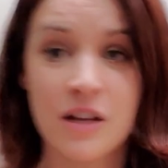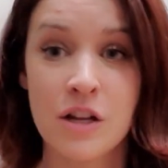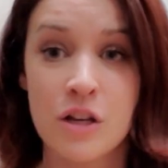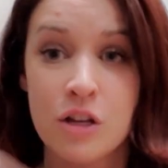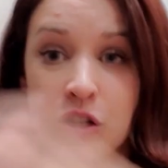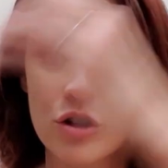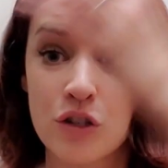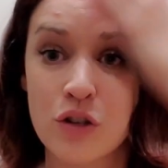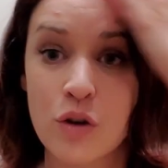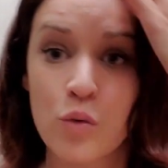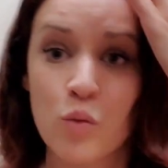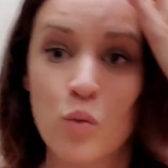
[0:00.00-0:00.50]

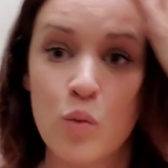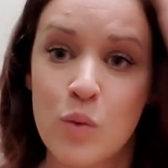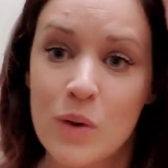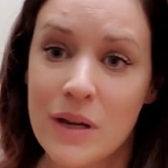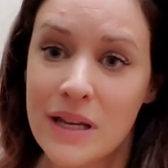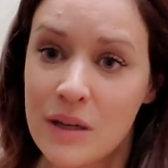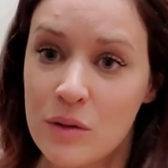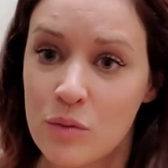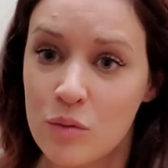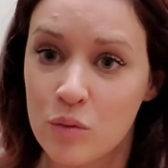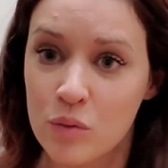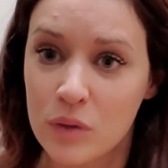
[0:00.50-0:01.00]
So
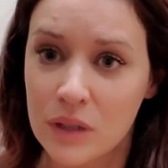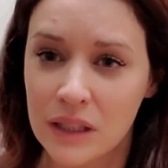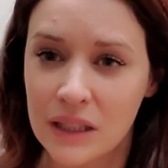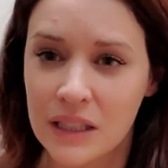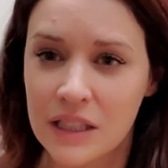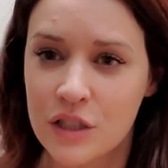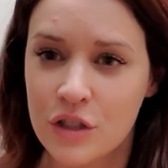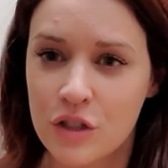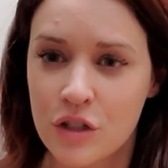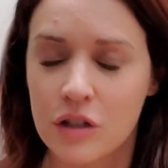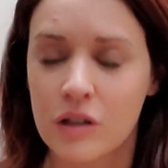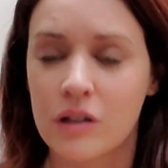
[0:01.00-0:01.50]
we really
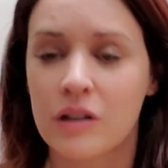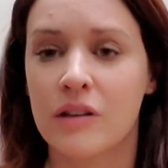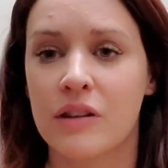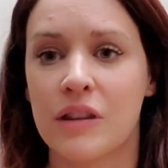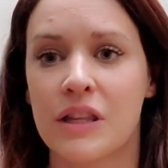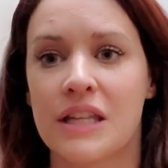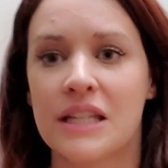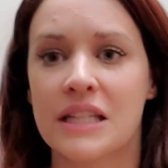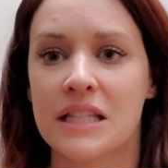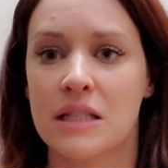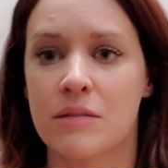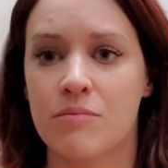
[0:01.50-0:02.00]
took
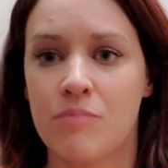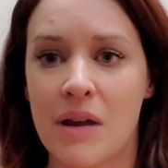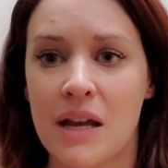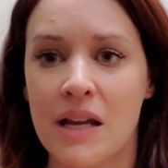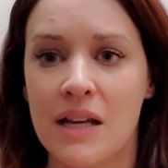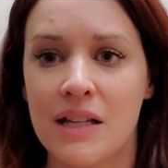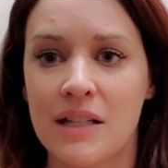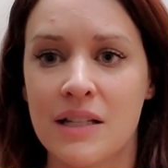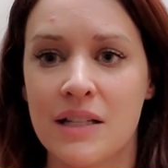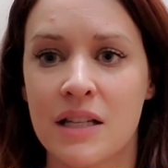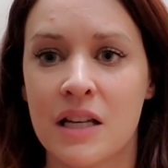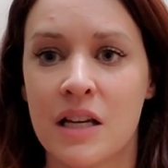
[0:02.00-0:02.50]
this
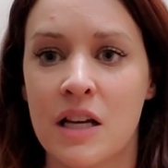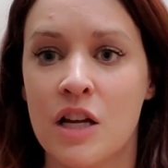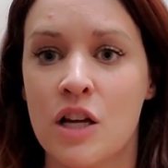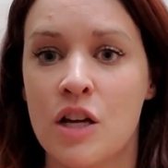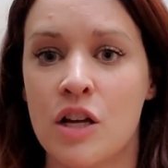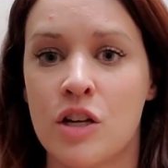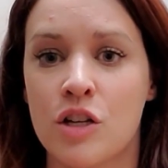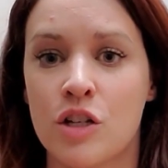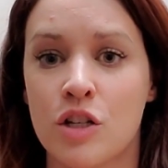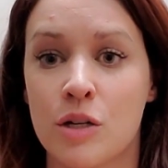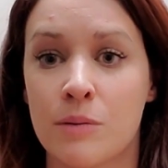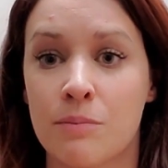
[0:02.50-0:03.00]
space
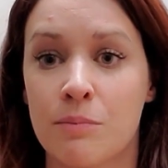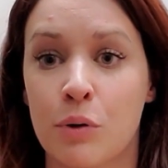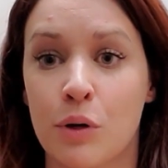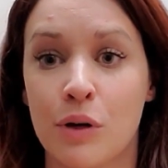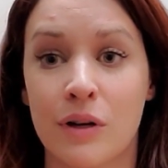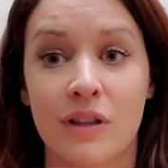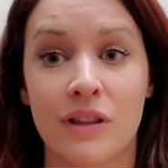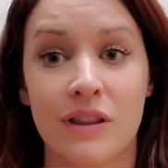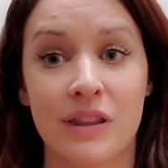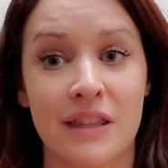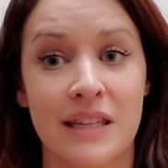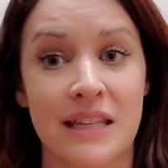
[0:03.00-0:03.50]
to
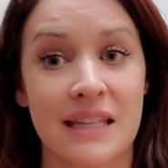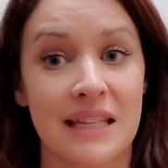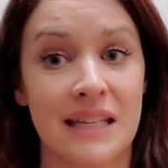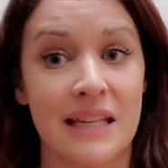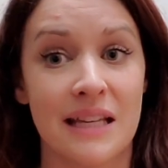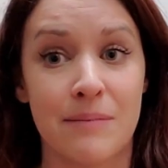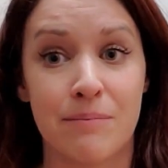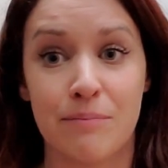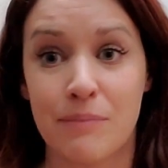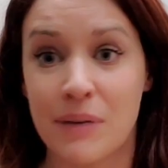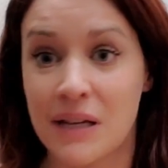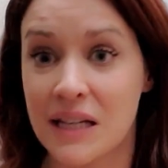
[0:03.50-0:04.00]
put
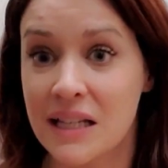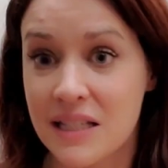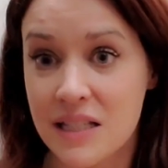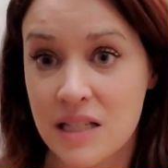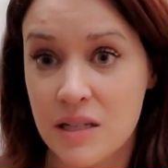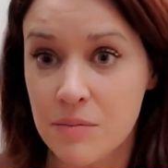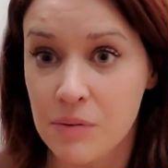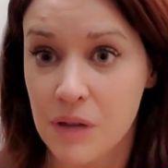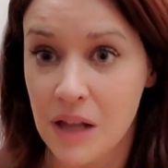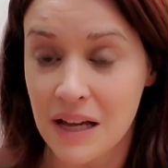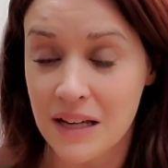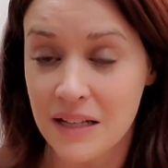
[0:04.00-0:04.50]
the biggest
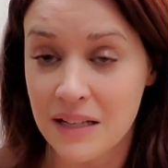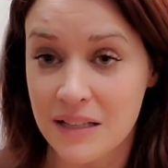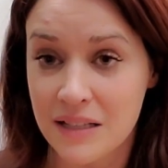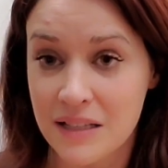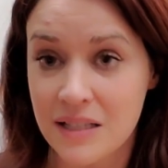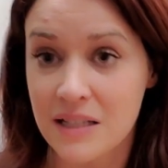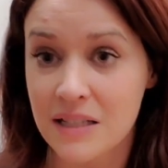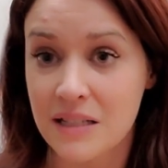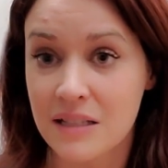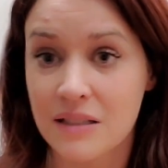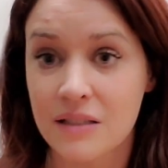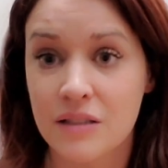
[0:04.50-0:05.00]

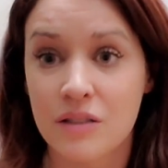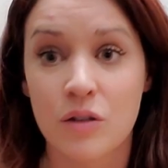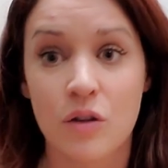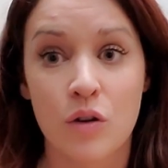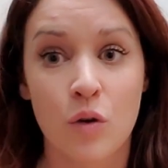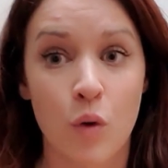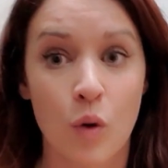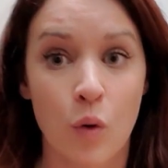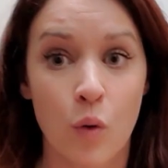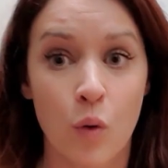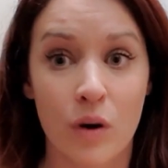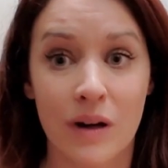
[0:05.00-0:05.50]
appliances,
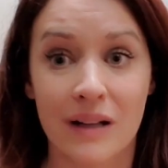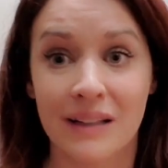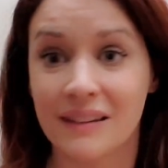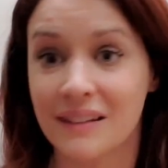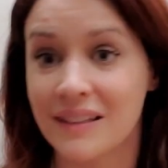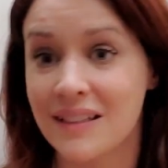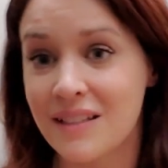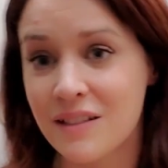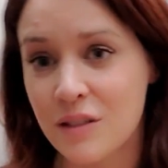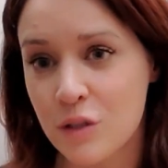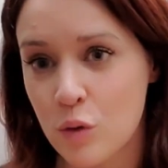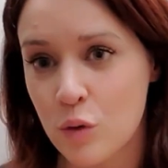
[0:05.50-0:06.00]
or at
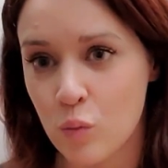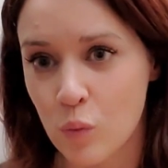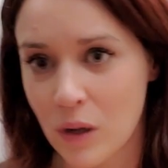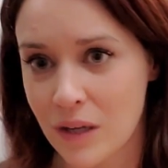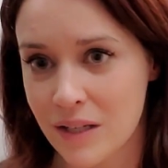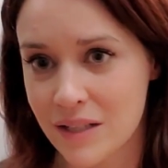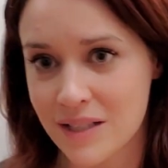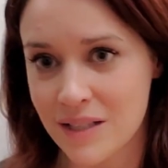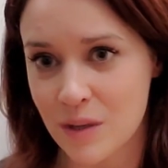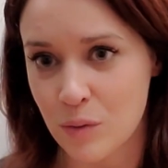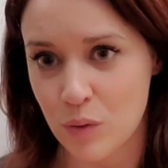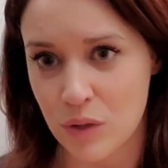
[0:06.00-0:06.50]
least the
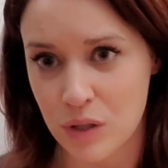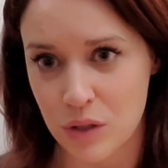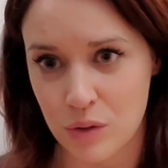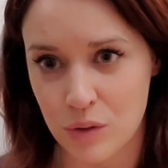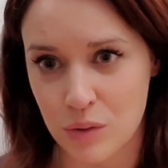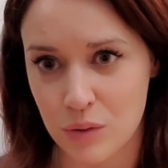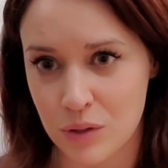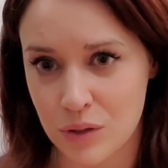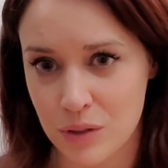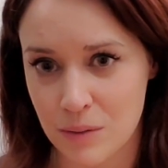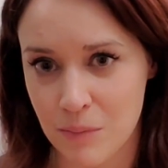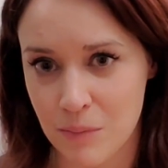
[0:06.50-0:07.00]
ones that we use the